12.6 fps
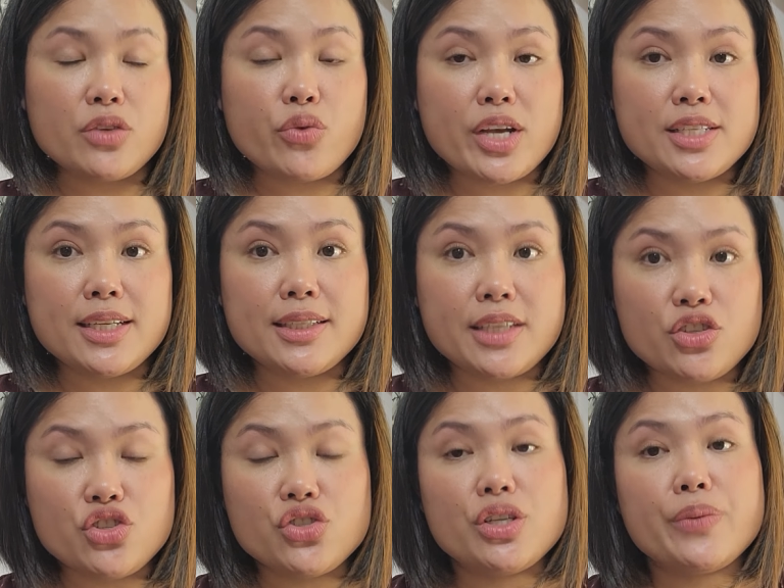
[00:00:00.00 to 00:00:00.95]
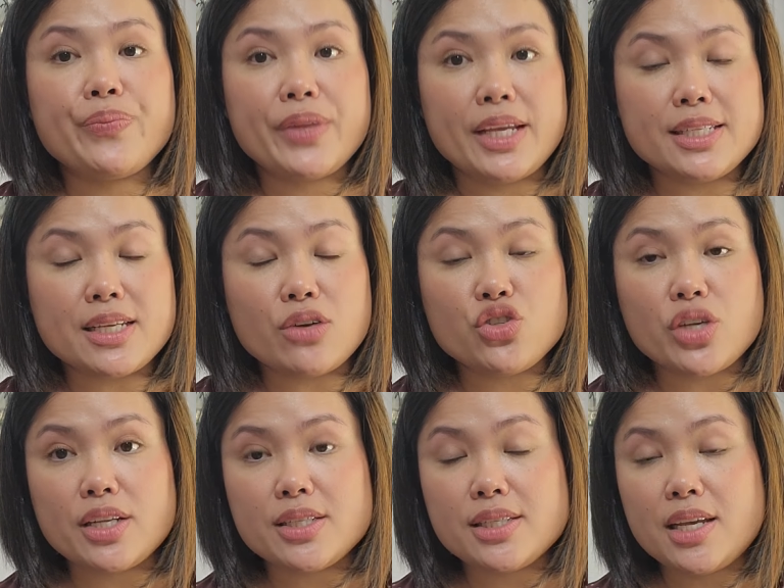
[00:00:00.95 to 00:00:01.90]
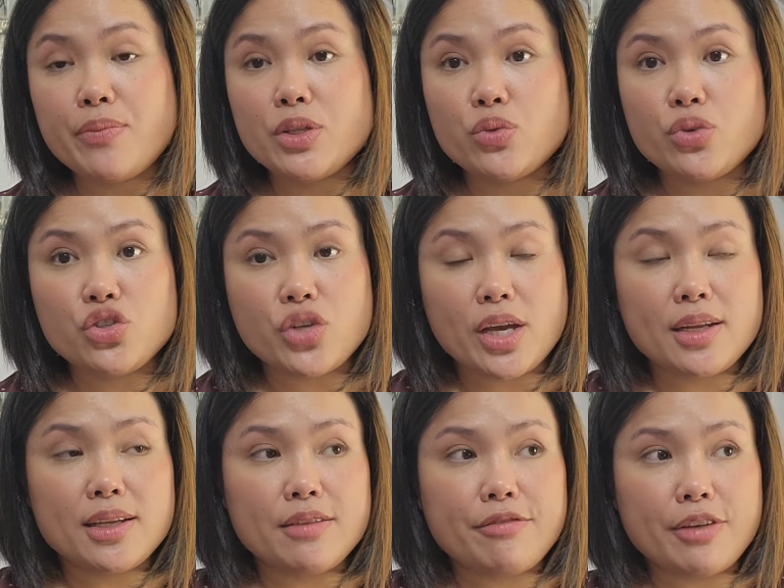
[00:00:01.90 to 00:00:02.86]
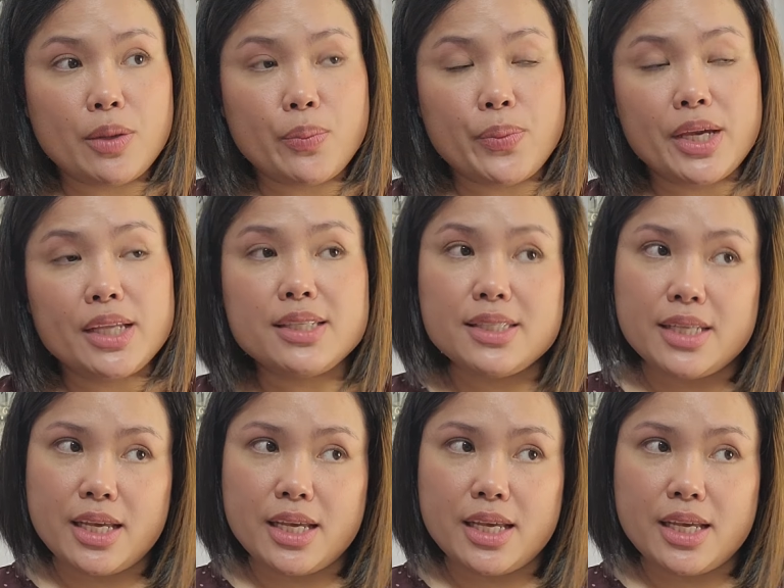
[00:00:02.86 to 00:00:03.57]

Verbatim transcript: the rising tension in South China Sea between China, the Philippines,